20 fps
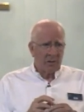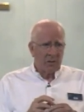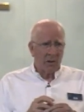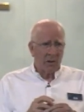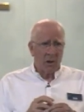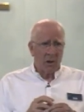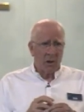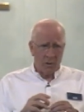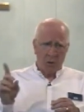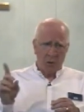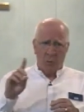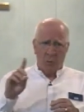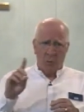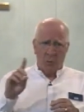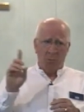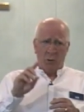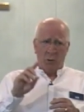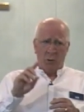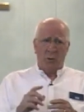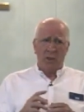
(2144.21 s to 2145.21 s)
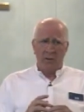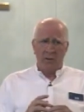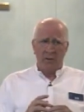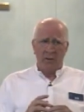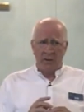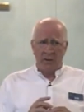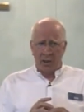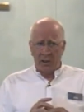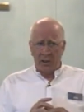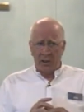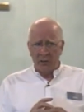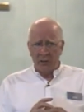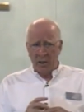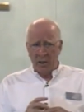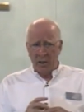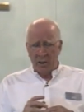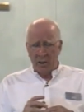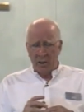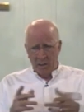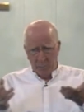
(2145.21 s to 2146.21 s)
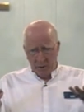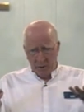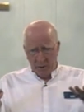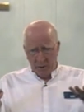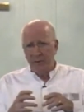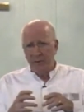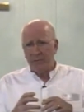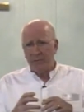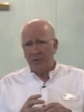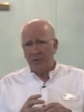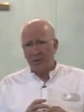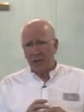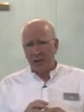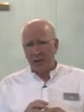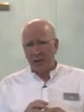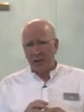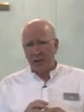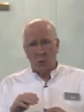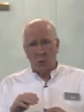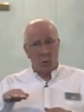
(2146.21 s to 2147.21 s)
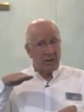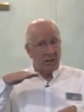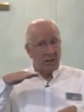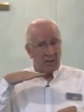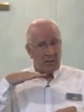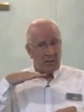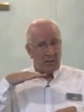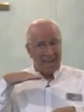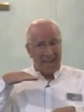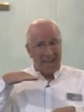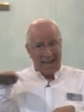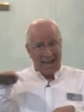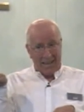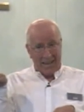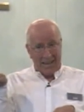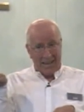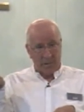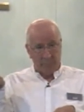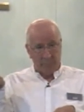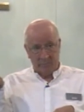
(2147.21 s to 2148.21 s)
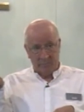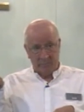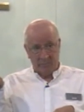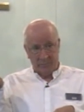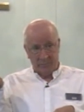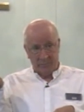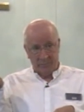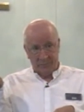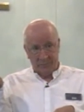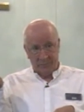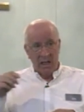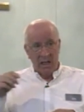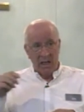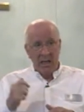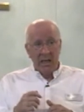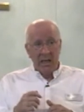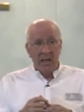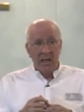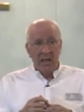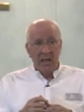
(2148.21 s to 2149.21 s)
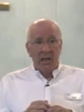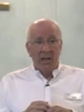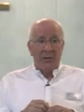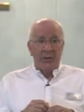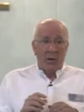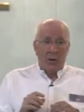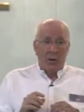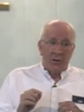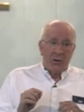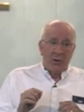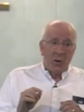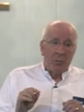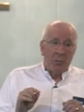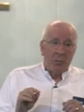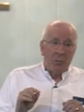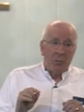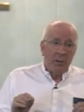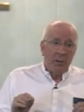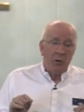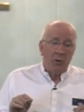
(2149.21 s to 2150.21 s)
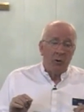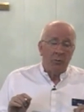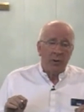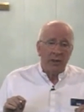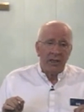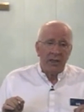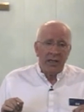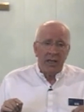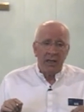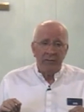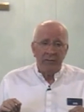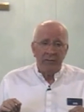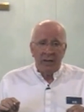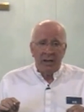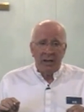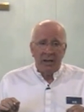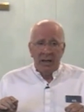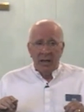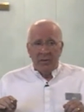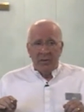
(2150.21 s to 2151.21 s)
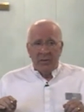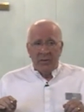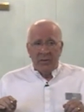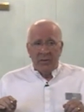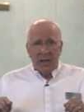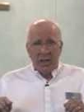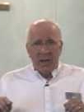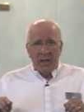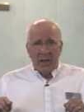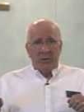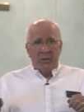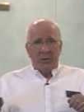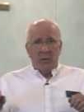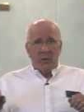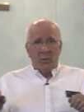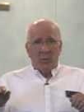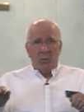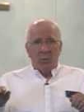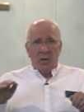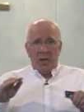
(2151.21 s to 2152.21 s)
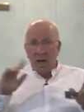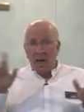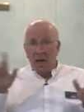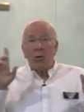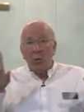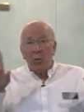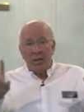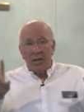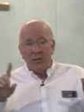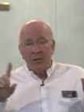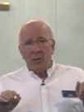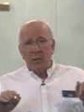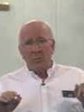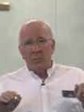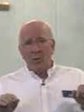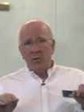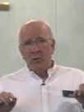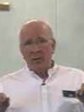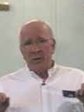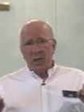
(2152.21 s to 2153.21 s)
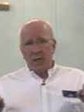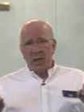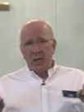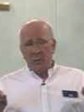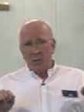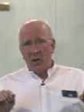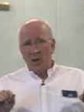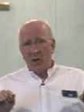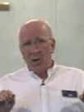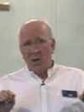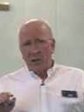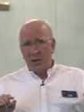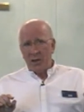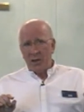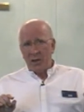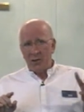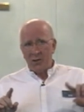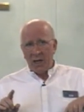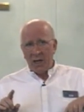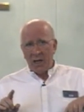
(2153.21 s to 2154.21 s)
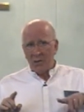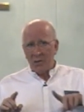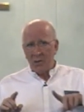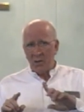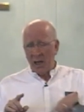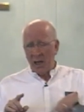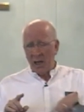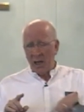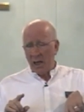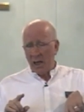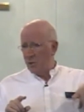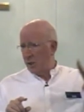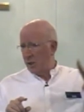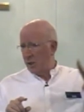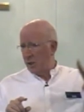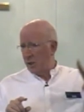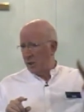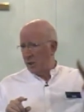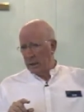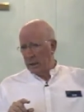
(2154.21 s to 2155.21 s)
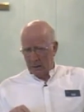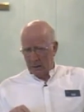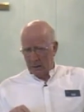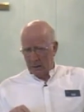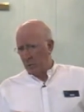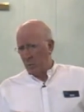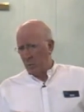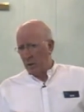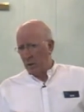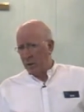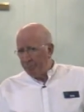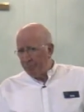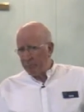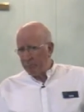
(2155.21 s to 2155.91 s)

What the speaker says: There are still people who live in the belief that the world is flat. There are still people who believe that we never went to the moon. That was done on a sound stage in Hollywood.